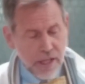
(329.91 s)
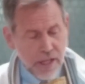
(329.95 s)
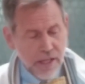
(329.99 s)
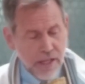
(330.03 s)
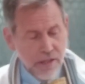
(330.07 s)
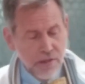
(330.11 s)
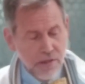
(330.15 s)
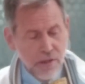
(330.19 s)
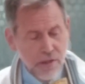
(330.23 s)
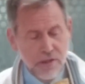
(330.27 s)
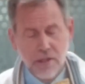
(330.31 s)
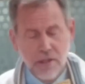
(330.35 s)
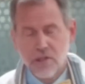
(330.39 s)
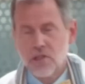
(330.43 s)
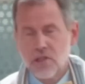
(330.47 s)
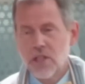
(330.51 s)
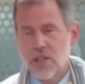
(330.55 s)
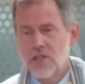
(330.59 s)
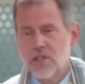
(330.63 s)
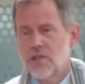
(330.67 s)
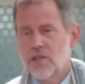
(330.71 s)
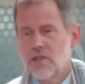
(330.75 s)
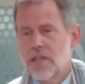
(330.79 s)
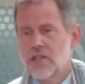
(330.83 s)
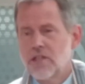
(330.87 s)
It is a
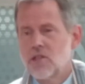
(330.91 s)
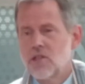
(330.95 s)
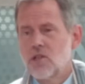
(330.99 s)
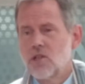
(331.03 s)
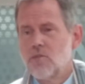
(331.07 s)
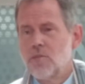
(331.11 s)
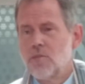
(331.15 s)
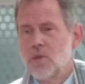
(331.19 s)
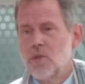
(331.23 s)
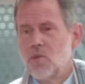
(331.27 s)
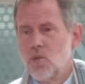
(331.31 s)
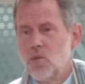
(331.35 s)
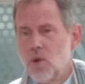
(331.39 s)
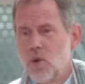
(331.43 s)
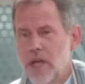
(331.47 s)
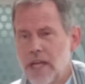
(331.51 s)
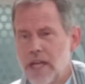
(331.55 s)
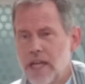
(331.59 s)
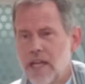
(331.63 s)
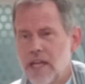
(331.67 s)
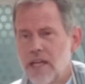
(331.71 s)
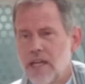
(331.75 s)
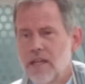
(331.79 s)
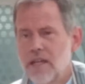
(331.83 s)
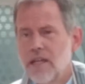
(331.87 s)
decision that should be
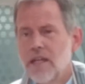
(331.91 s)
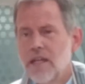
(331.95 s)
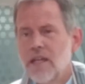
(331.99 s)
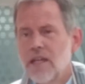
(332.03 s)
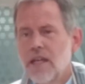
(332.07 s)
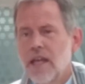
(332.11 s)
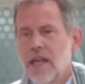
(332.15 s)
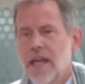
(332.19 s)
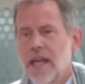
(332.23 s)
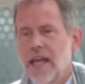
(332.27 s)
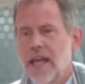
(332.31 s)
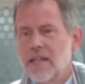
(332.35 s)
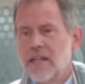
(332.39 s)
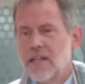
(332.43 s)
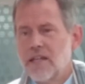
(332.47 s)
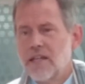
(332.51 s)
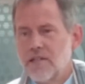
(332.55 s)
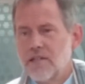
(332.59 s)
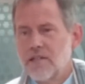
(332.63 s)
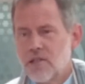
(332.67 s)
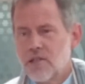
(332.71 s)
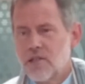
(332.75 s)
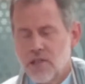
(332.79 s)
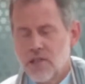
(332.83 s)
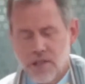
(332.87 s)
weighed and
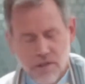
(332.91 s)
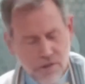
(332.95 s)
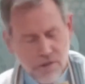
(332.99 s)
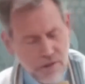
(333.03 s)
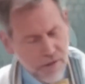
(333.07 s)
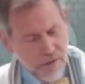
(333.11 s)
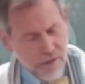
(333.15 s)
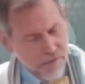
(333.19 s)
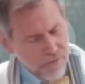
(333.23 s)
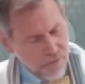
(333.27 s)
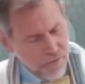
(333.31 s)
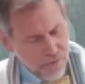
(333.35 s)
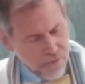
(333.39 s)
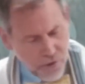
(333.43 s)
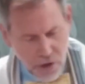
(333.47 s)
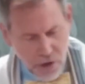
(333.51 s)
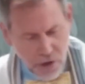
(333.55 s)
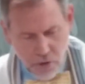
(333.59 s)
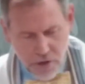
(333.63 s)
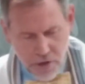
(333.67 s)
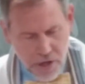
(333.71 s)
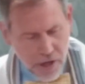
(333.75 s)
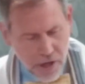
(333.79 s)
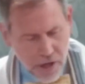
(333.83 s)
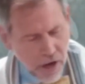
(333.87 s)
considered
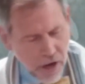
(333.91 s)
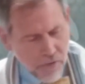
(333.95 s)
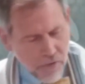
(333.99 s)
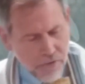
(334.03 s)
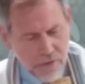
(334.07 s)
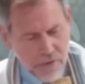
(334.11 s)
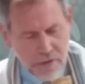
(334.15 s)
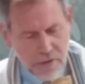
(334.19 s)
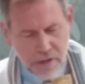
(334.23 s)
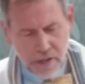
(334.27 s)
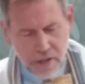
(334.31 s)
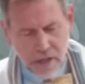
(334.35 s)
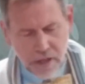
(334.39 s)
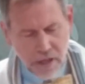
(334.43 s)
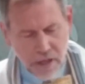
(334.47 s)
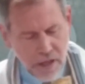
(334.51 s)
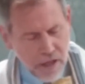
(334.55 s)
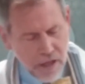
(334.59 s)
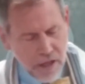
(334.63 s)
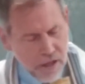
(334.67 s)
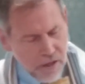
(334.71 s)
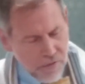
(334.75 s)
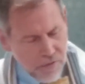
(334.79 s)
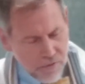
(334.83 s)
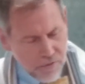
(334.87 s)
very carefully,
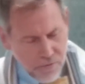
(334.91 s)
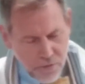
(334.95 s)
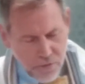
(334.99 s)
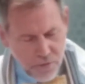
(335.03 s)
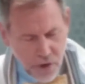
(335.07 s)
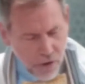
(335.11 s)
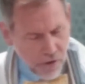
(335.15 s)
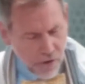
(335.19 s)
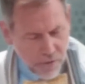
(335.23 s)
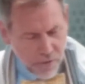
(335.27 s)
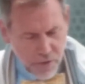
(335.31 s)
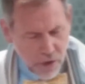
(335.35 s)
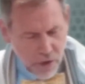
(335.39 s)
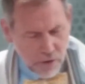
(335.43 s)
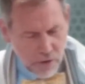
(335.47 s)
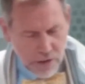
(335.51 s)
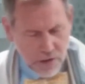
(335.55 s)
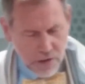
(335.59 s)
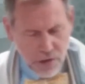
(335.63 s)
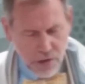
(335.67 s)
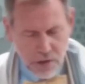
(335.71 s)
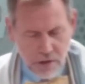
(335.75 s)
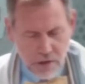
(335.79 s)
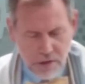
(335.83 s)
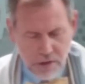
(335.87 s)
very, very
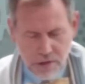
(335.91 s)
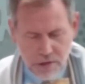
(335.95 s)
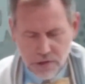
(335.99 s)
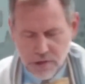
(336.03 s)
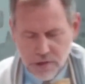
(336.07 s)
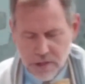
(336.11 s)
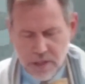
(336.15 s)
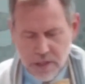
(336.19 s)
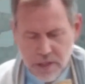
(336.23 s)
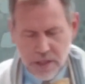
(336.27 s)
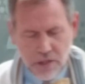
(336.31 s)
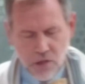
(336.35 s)
seriously.